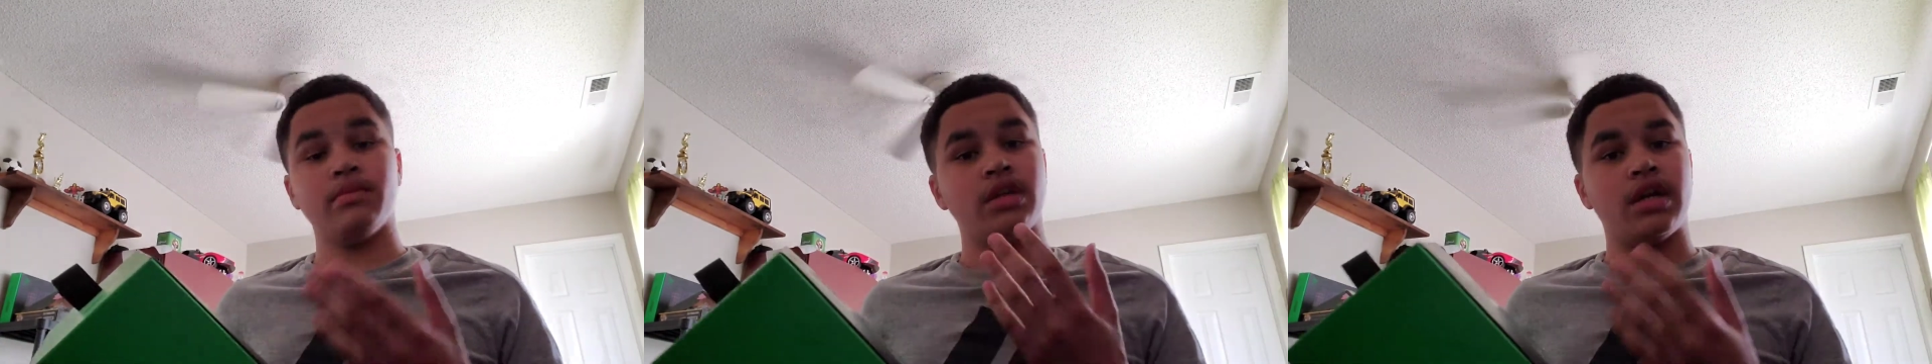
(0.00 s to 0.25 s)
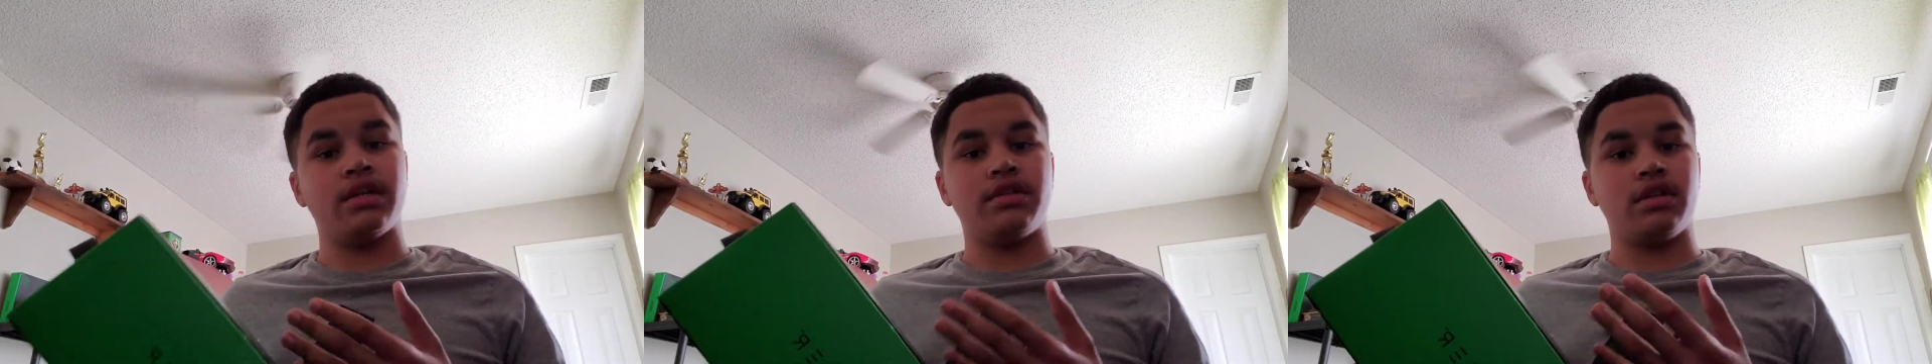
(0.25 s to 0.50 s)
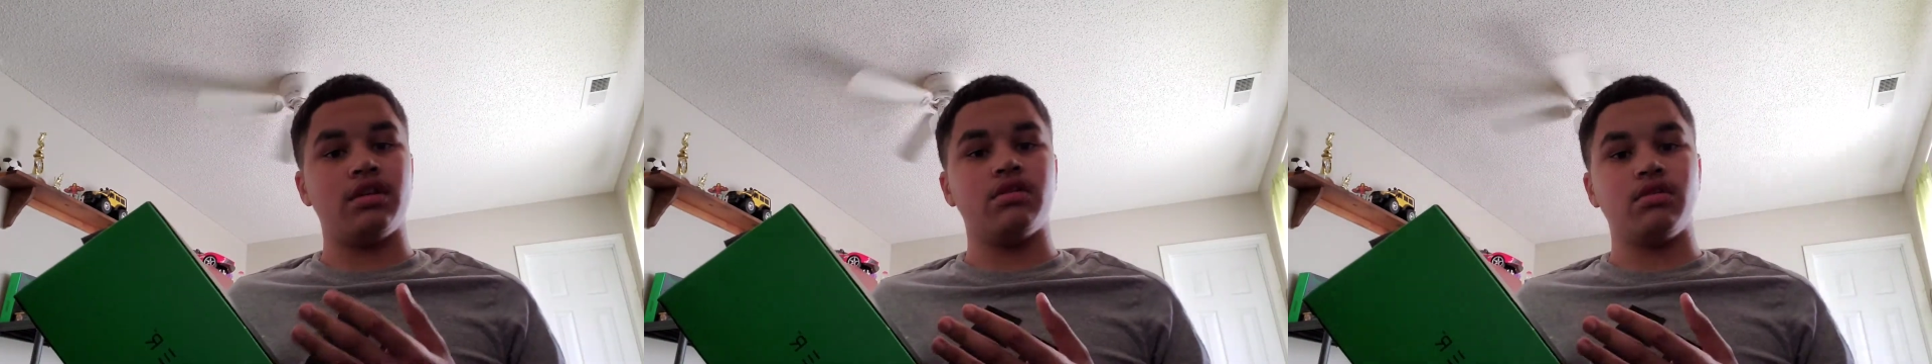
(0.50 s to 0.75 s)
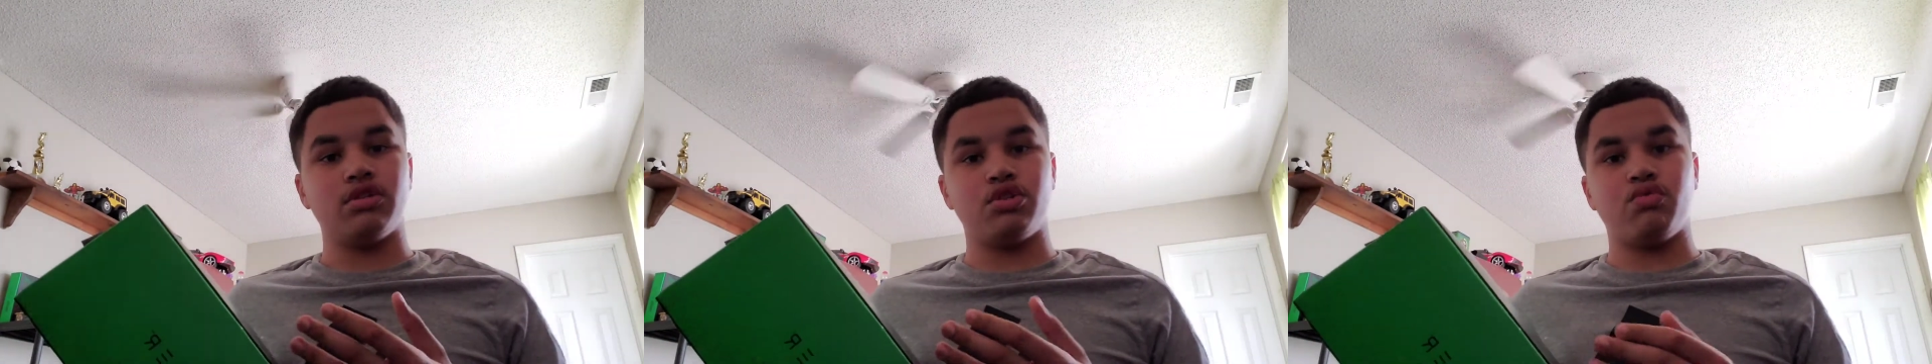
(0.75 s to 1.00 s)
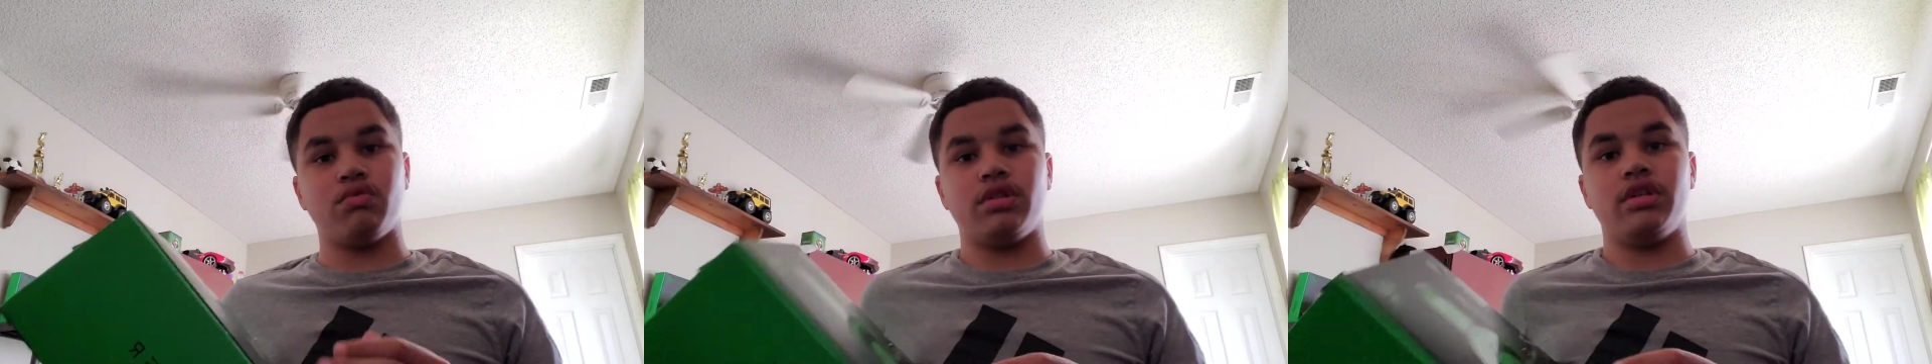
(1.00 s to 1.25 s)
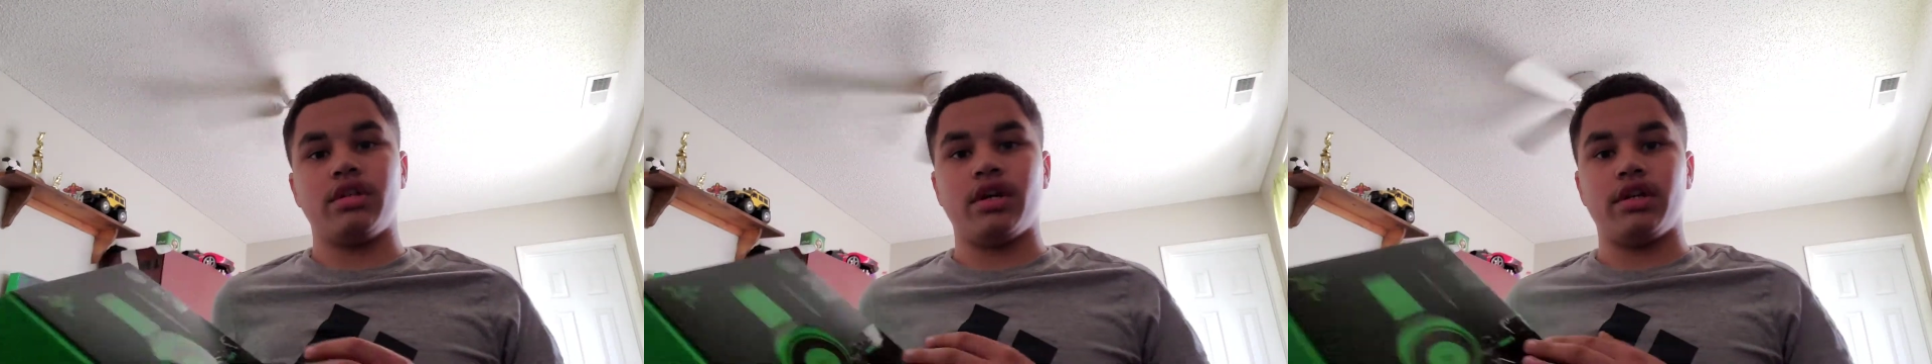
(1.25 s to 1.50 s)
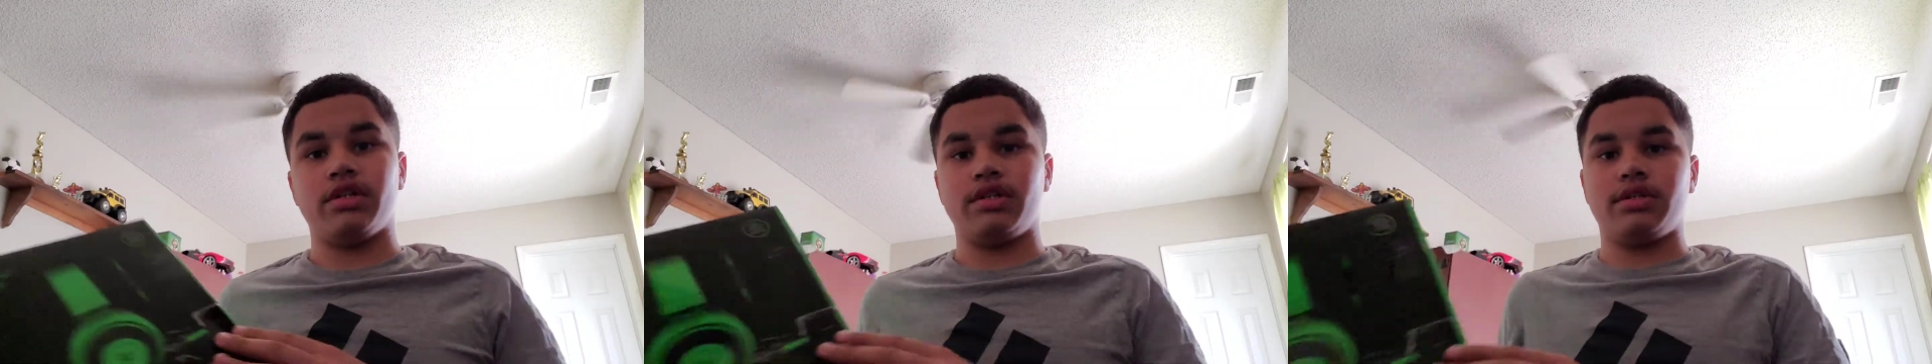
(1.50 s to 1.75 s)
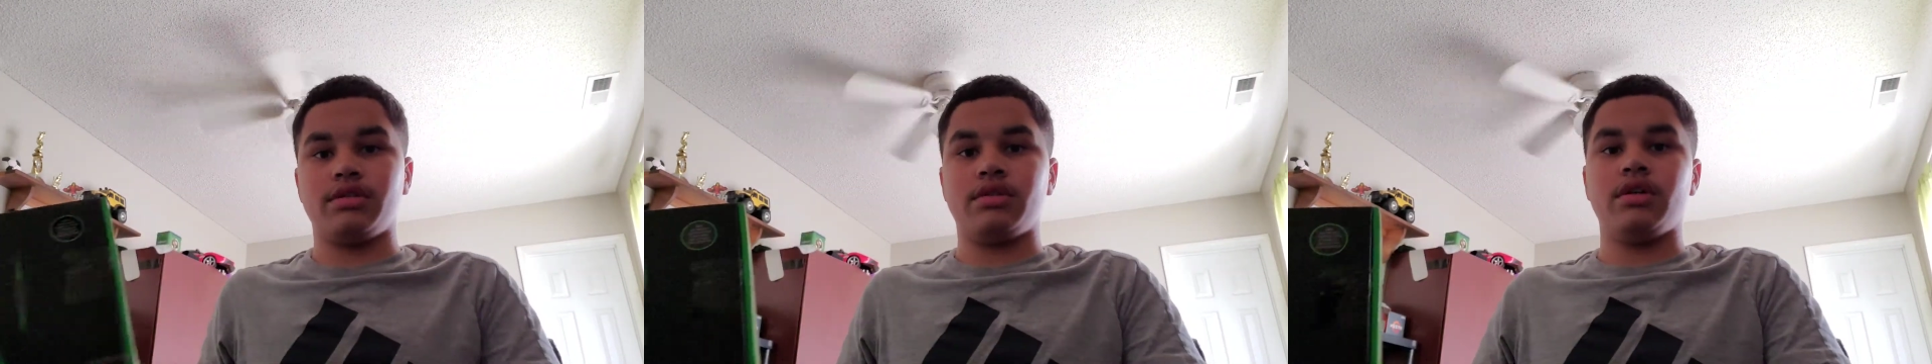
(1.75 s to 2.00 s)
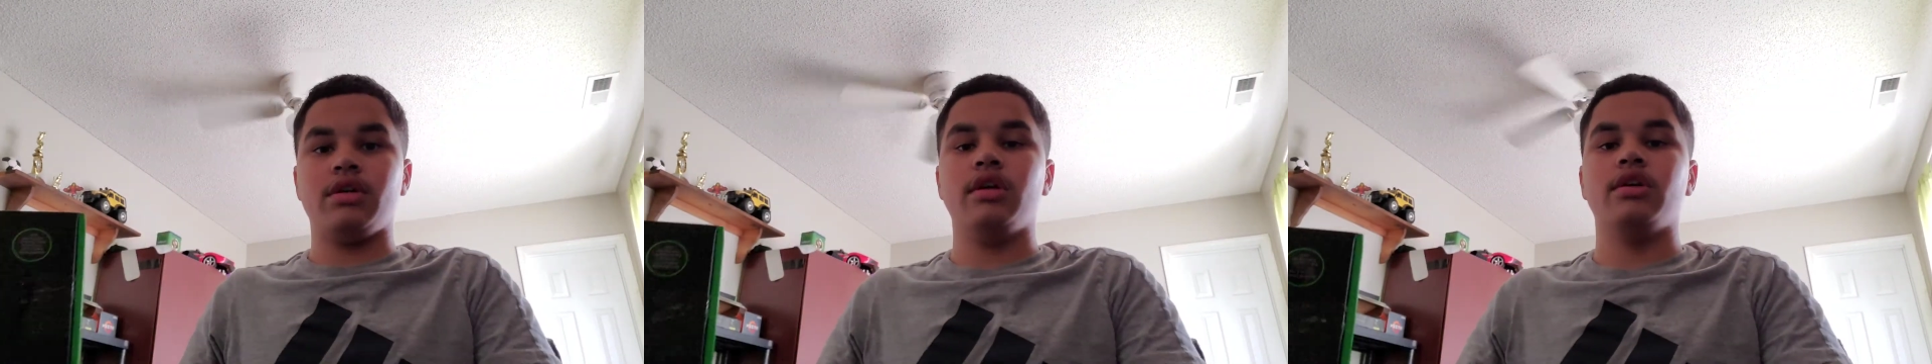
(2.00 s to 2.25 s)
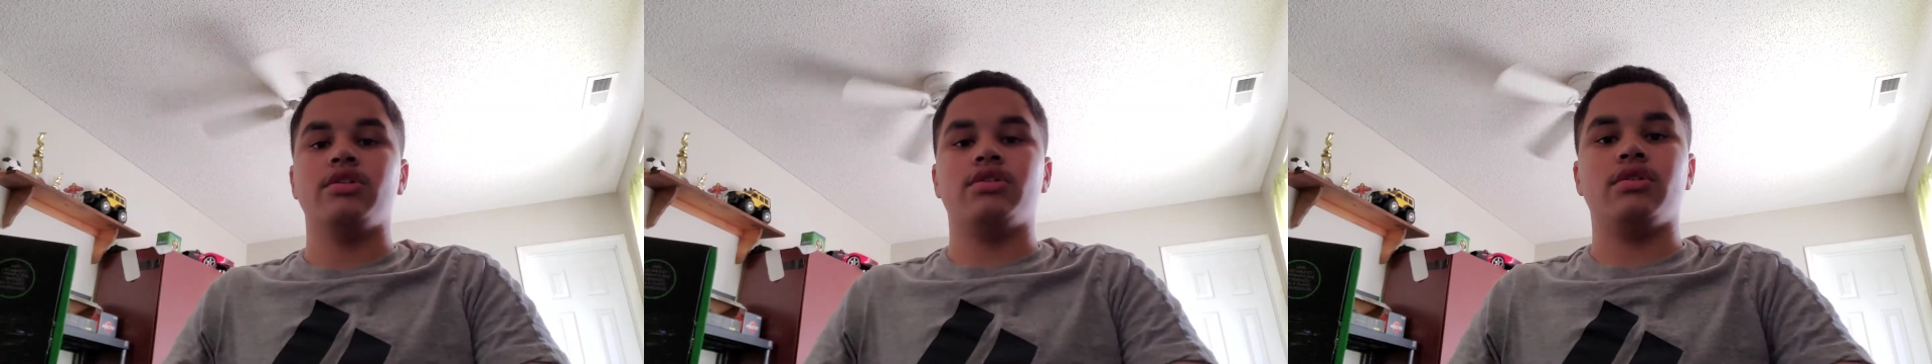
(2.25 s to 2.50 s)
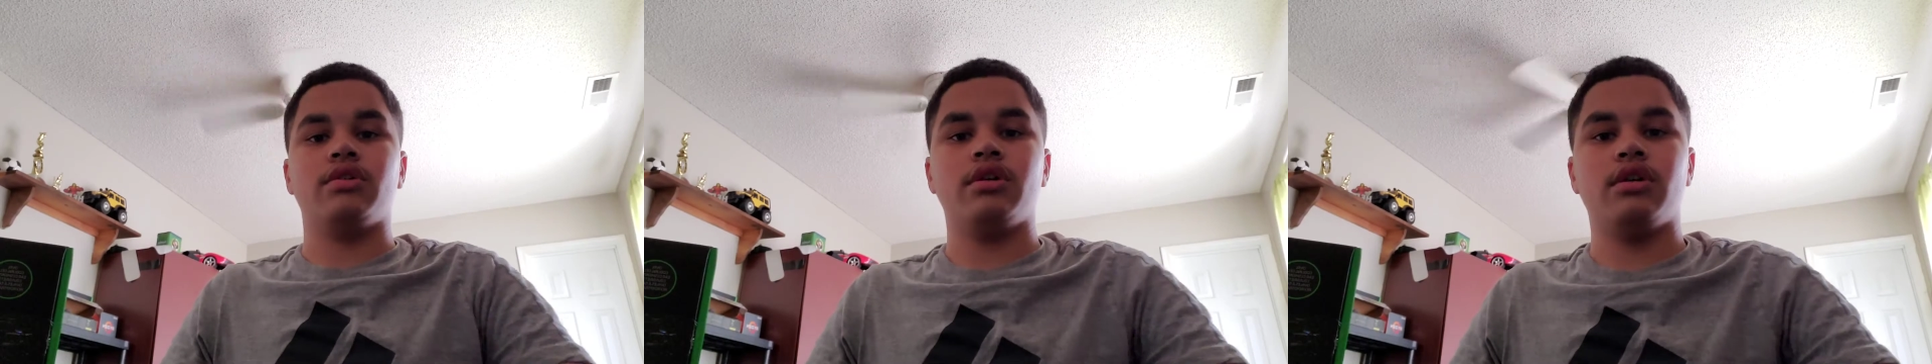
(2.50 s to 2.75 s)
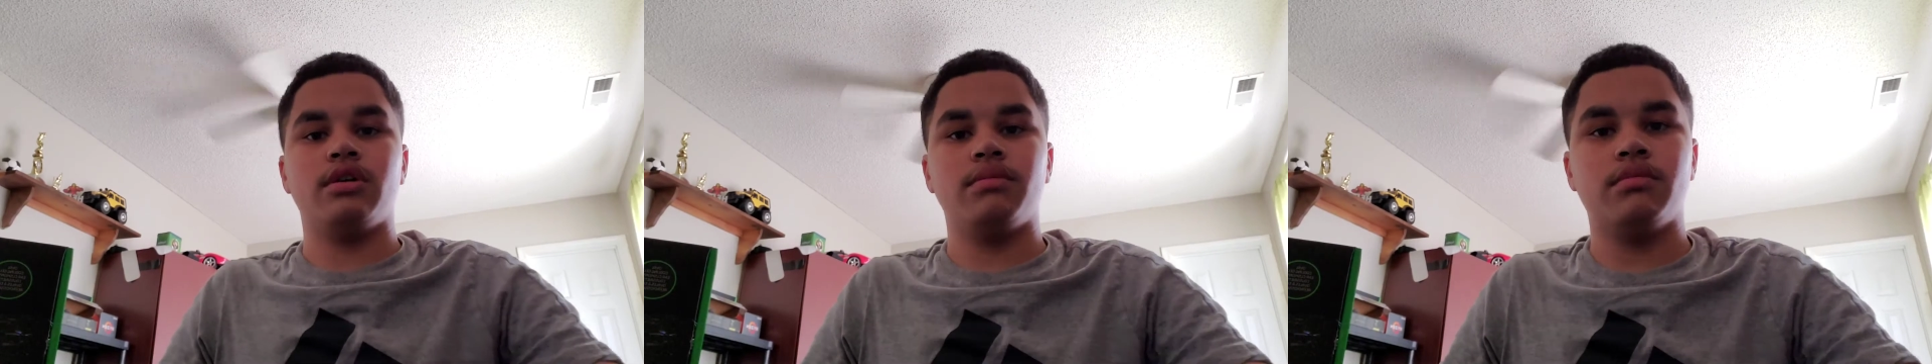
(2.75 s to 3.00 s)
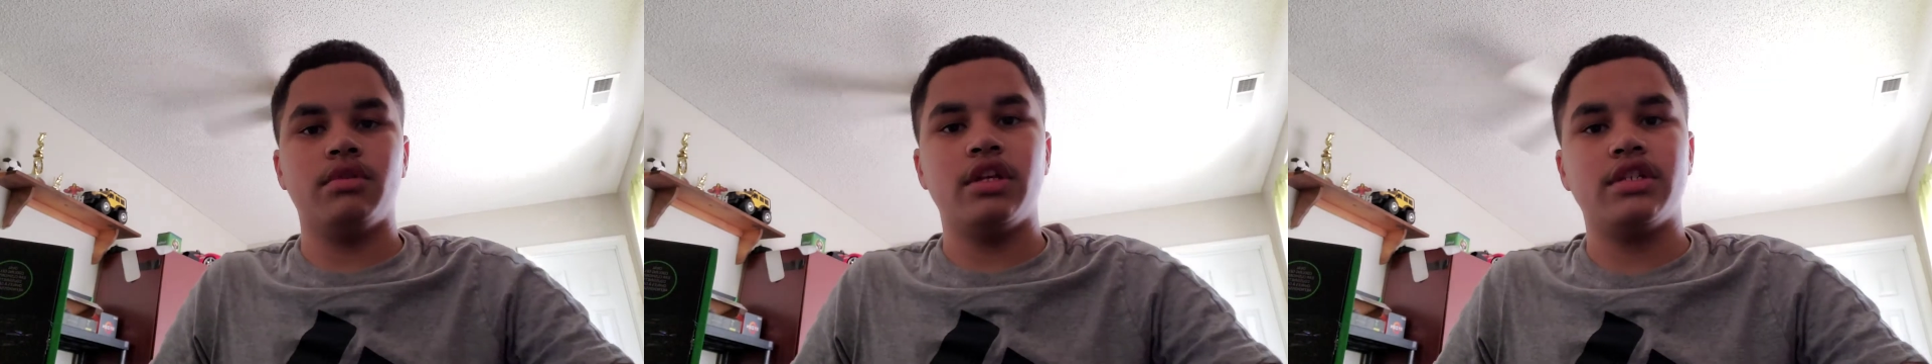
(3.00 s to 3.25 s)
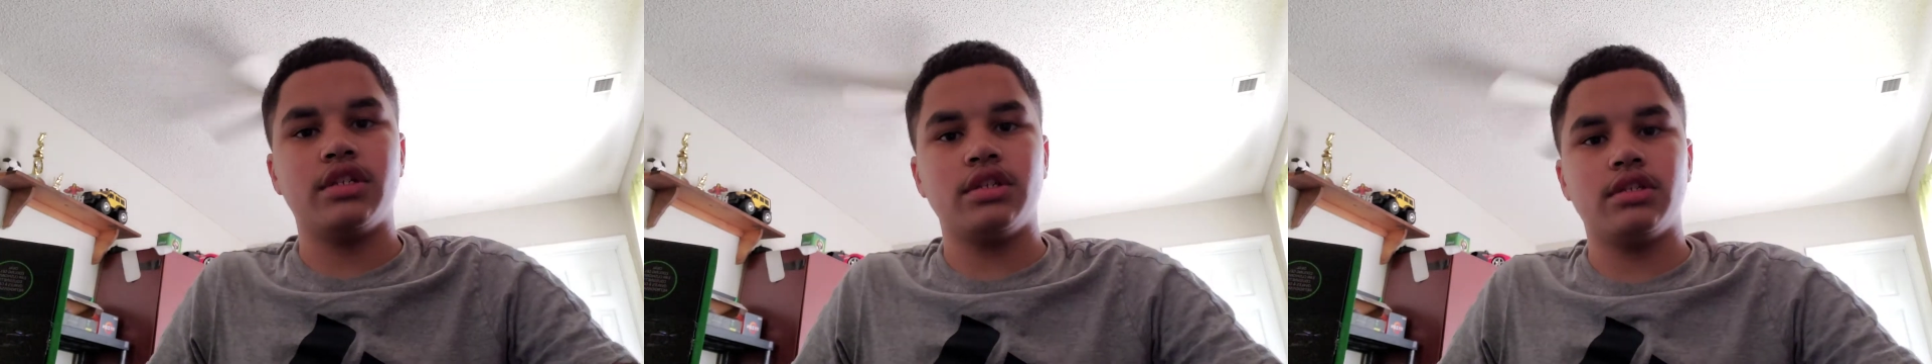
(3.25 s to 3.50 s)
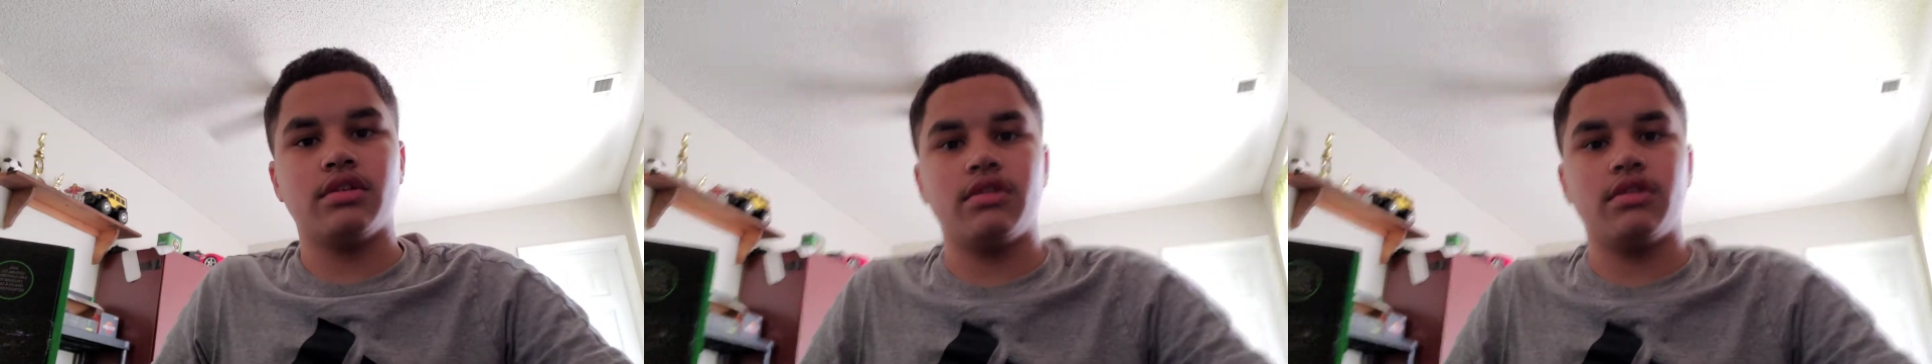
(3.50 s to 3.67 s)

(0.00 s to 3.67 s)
I think it looks really nice, so let's get started.